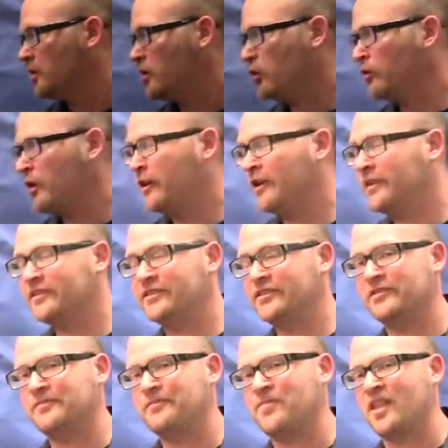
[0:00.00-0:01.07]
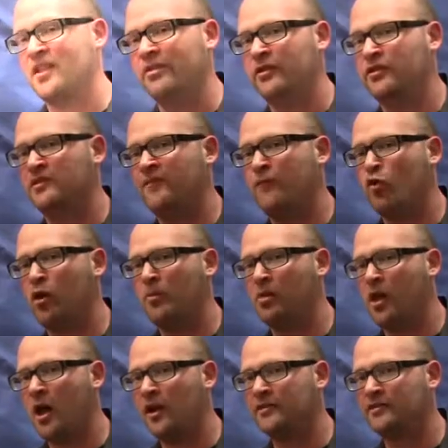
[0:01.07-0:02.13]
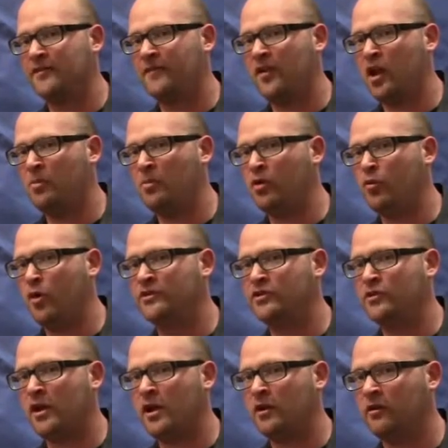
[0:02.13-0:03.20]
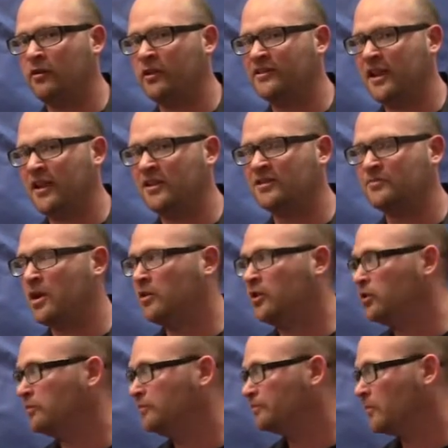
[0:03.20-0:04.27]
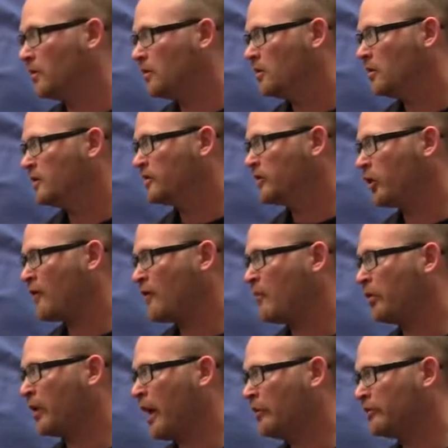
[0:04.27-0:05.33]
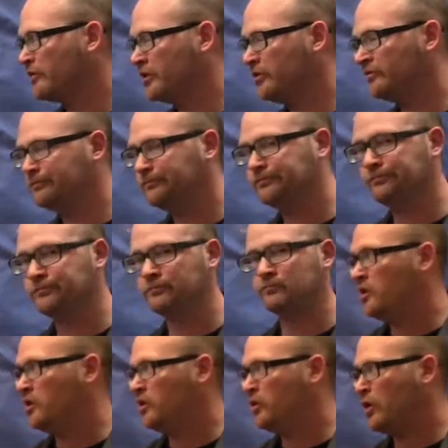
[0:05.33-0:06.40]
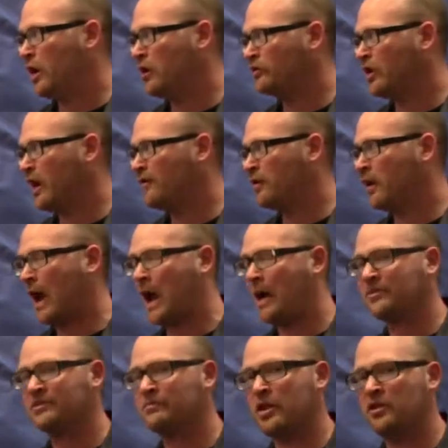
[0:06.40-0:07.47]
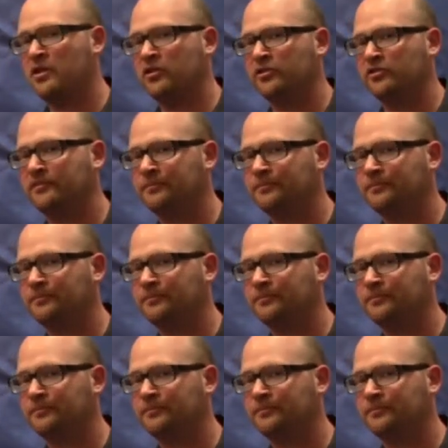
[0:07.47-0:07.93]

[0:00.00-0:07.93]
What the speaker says: You'll notice there's 4 blocks available once you enter the settings menu. So you have a browser. You also have your apps menu,